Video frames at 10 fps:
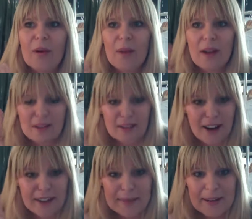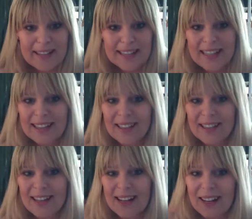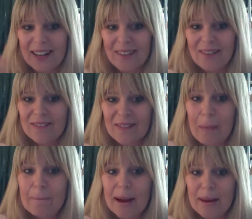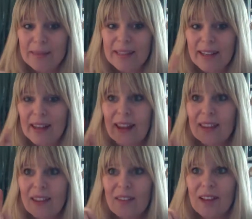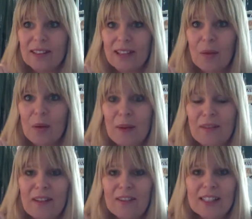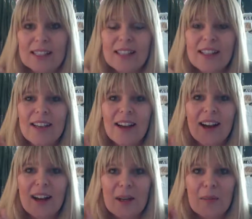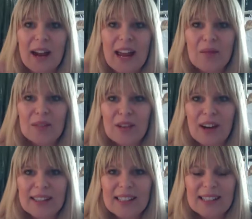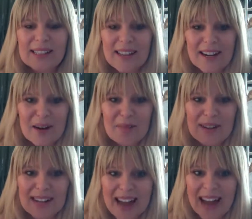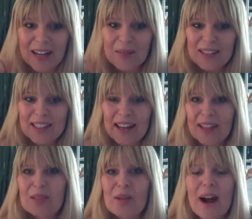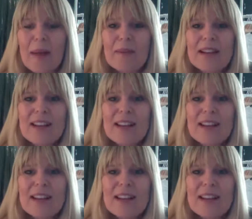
We also talked about estatesales.net. Bomb site. I love that site. One of my favorites. Number 8 was Craigslist. Number 9 was the Nextdoor app.